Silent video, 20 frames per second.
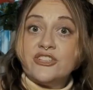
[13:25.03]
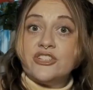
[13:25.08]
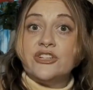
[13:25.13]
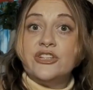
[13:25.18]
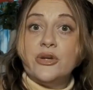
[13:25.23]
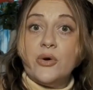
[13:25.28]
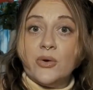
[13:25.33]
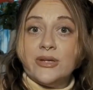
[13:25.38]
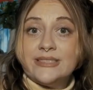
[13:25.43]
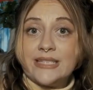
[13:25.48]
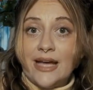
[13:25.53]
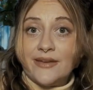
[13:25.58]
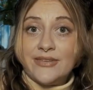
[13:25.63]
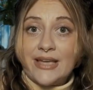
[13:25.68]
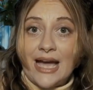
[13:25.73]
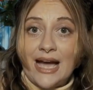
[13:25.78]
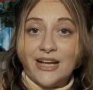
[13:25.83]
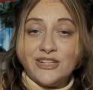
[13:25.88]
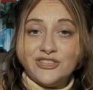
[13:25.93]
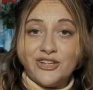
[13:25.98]
sure you always have
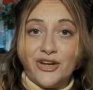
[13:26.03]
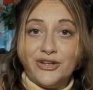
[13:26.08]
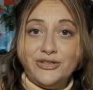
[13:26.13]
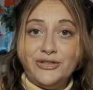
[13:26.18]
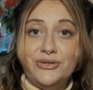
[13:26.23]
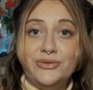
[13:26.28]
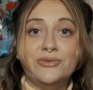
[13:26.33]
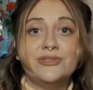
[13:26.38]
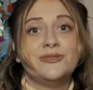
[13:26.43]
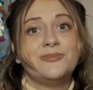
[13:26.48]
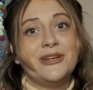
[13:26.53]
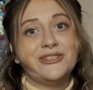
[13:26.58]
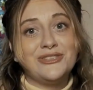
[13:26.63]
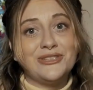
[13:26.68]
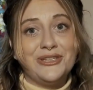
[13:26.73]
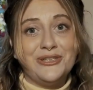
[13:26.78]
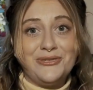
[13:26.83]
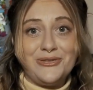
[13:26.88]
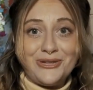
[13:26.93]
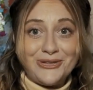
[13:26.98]
cash on you,
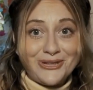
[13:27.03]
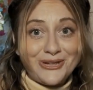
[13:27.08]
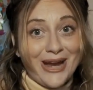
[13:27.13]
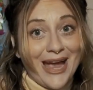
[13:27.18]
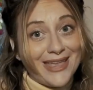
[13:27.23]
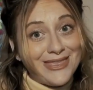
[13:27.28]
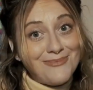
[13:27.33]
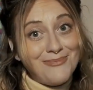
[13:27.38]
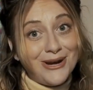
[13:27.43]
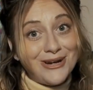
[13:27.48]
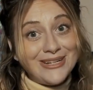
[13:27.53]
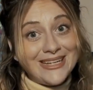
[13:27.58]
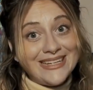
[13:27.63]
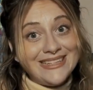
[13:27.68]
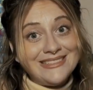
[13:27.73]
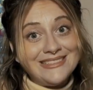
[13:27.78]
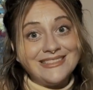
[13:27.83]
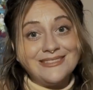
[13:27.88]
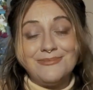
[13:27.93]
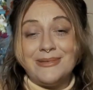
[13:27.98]
especially if you're at the
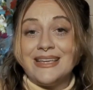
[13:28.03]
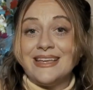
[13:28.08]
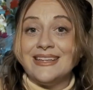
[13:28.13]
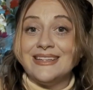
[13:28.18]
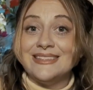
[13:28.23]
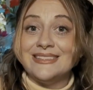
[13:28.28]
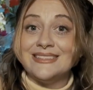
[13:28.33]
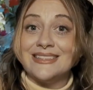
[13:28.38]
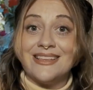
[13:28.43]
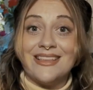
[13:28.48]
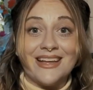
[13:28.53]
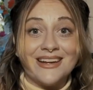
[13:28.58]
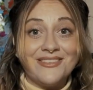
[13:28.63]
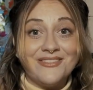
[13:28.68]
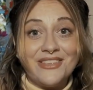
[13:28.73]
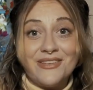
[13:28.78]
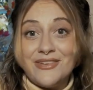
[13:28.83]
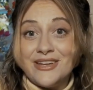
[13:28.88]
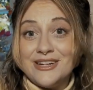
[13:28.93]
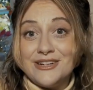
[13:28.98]
markets, because a lot of
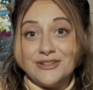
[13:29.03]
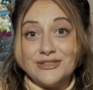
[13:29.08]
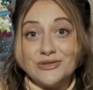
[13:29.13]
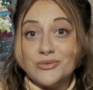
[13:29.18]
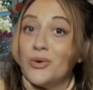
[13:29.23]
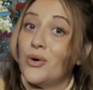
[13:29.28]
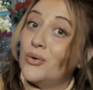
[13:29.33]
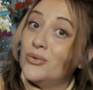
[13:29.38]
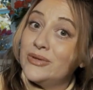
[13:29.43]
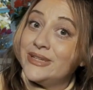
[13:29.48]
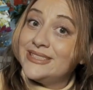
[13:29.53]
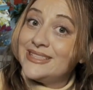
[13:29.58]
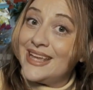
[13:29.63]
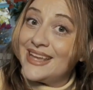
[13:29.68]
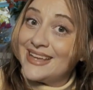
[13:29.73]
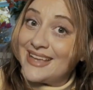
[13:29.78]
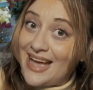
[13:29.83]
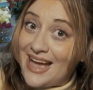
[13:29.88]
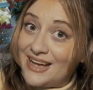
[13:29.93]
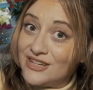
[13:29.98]
the vendors will only
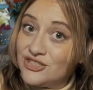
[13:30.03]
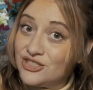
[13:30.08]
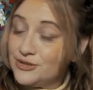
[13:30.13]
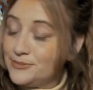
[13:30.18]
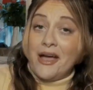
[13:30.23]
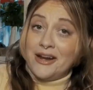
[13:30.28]
take cash.